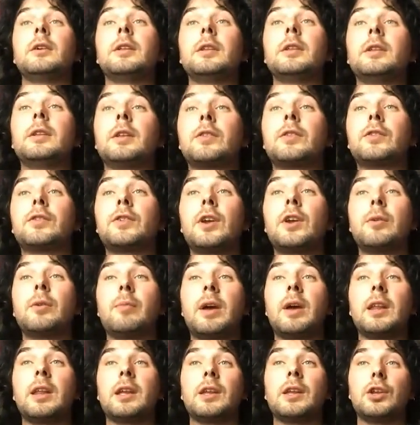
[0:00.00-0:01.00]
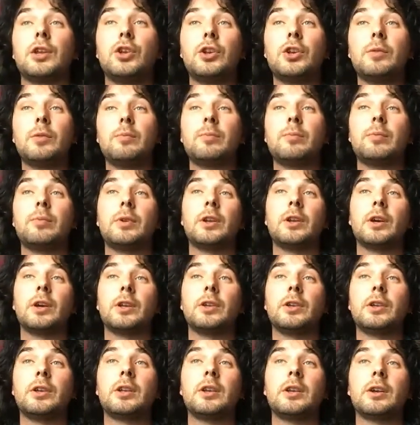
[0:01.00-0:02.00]
There's so many. You can
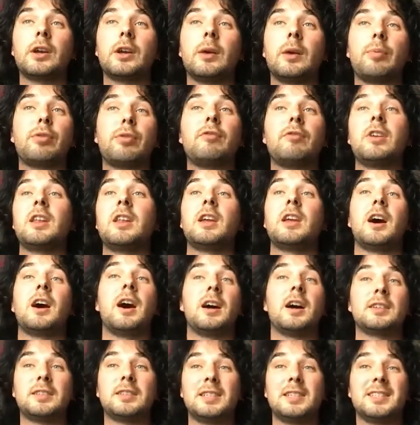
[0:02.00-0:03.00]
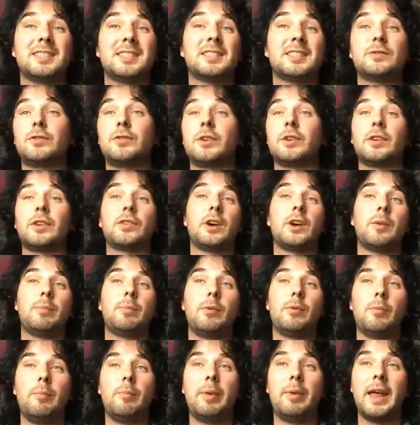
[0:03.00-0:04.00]
look up 3D artists, for
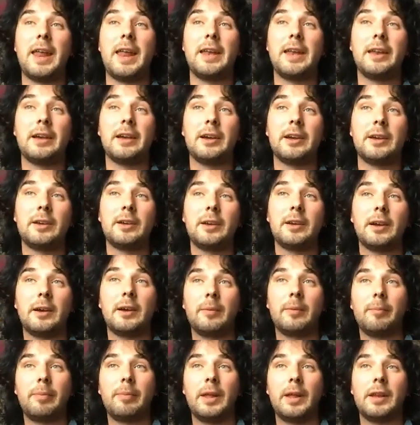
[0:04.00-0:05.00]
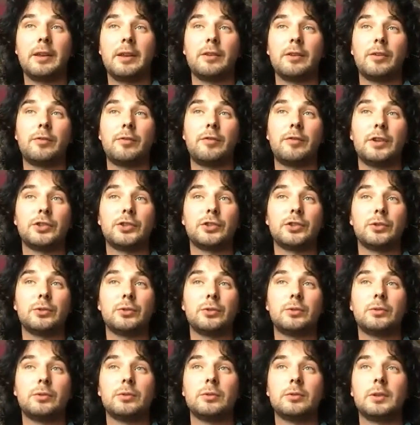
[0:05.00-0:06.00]
example, Blender, Blender
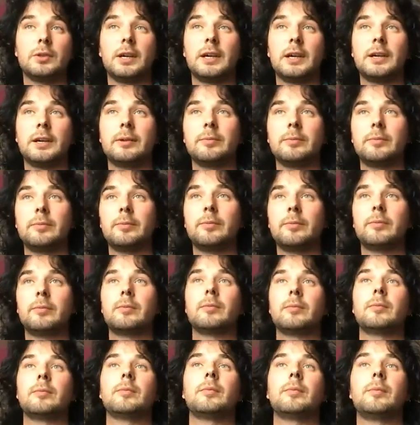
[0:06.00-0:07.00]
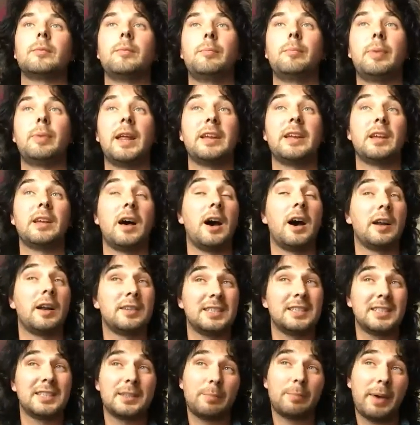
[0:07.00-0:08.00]
official Blender
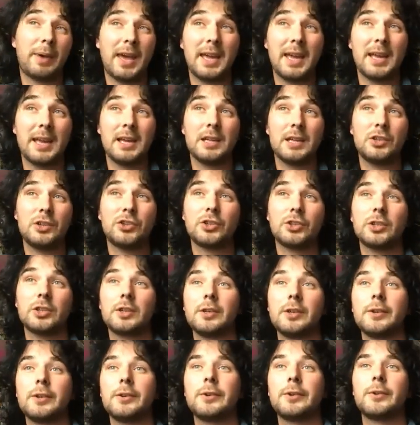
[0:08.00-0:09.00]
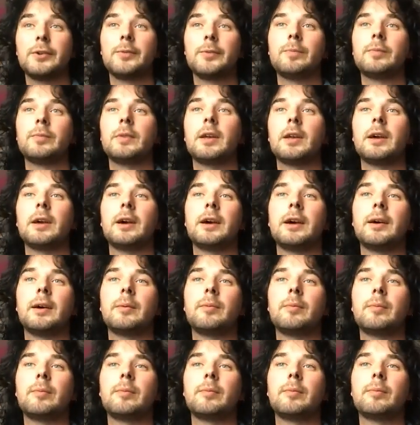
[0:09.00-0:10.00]
artists page,
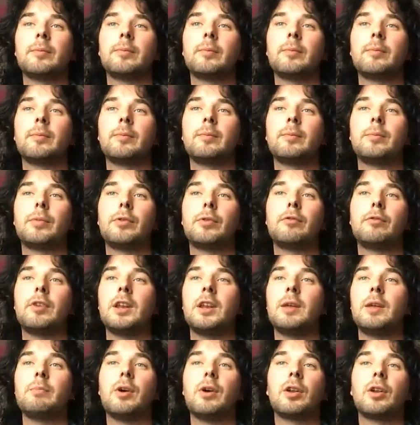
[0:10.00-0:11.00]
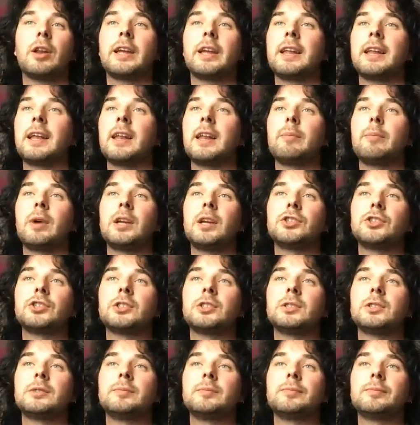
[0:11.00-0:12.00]
3D modeling and
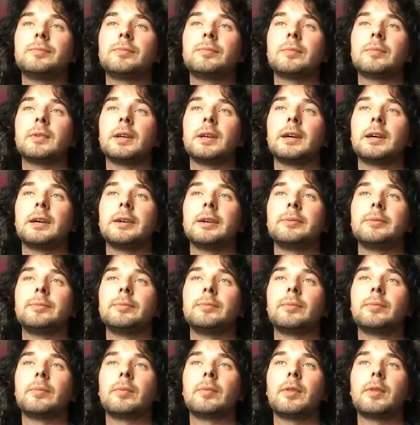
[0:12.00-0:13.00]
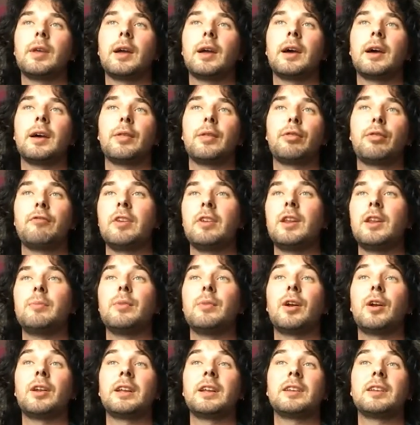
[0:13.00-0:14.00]
animation, 3D
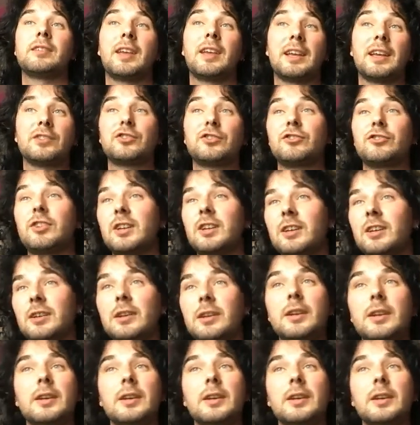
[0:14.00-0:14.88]
modeling texturing.